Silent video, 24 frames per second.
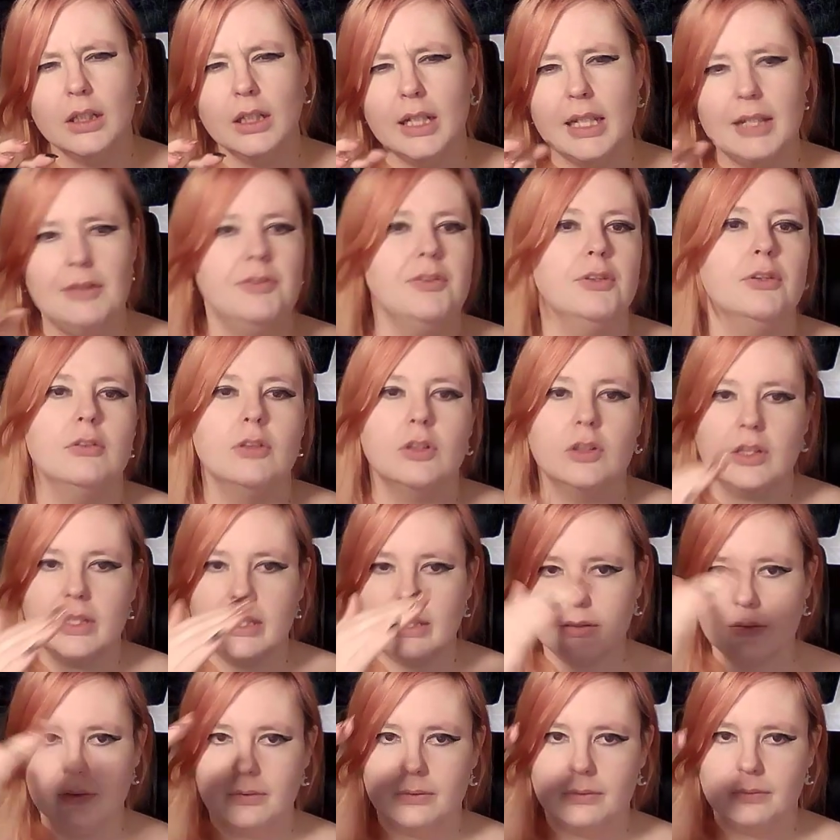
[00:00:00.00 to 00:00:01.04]
if you're on
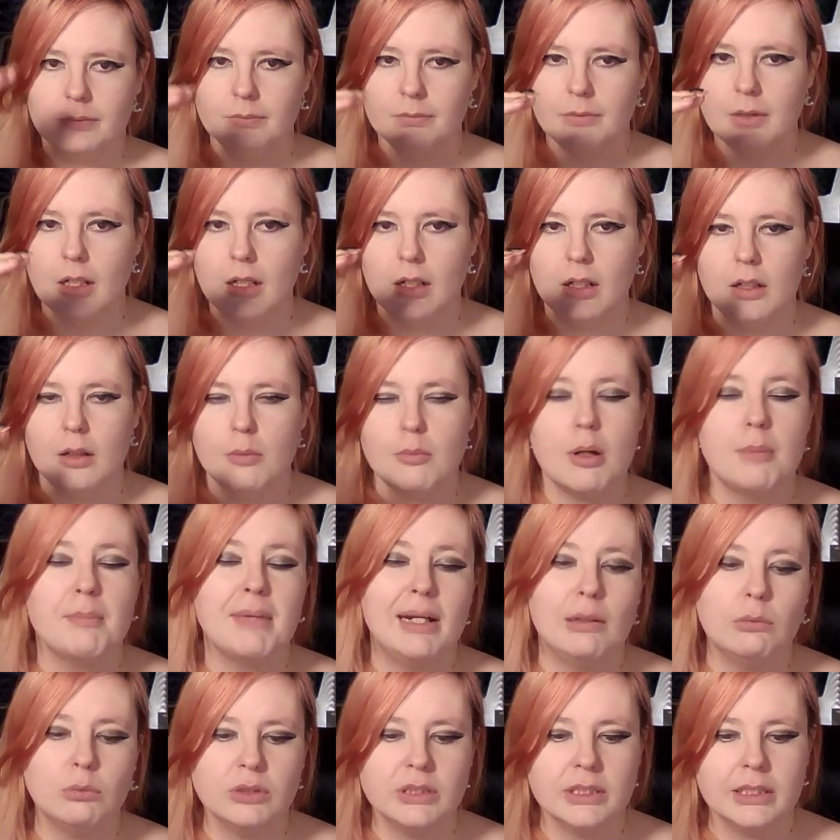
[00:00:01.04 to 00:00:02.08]
like a
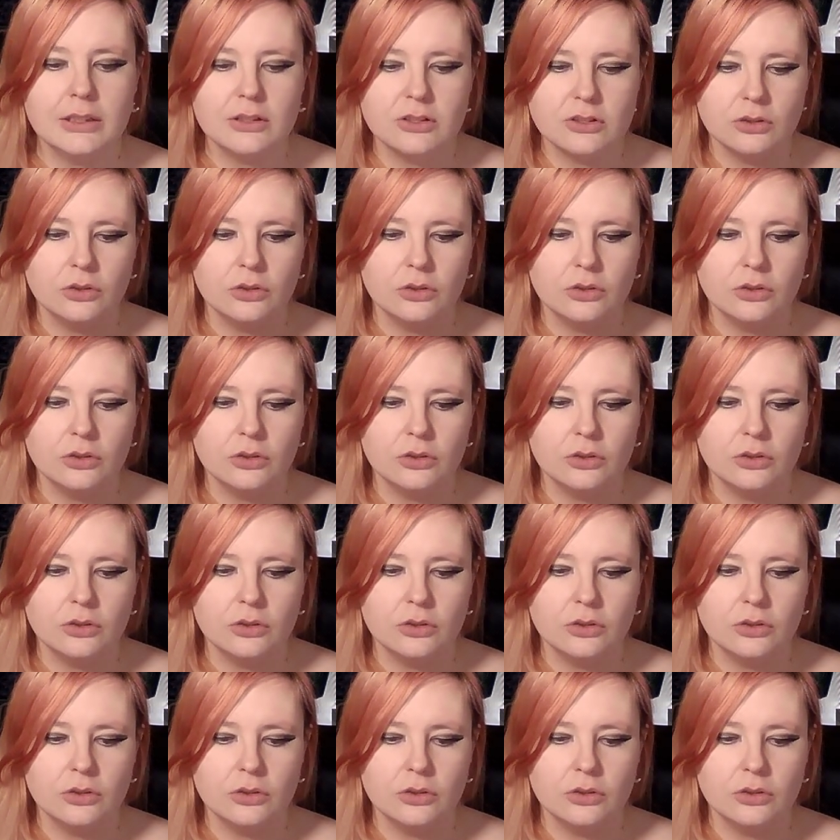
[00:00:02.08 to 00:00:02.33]
mountain,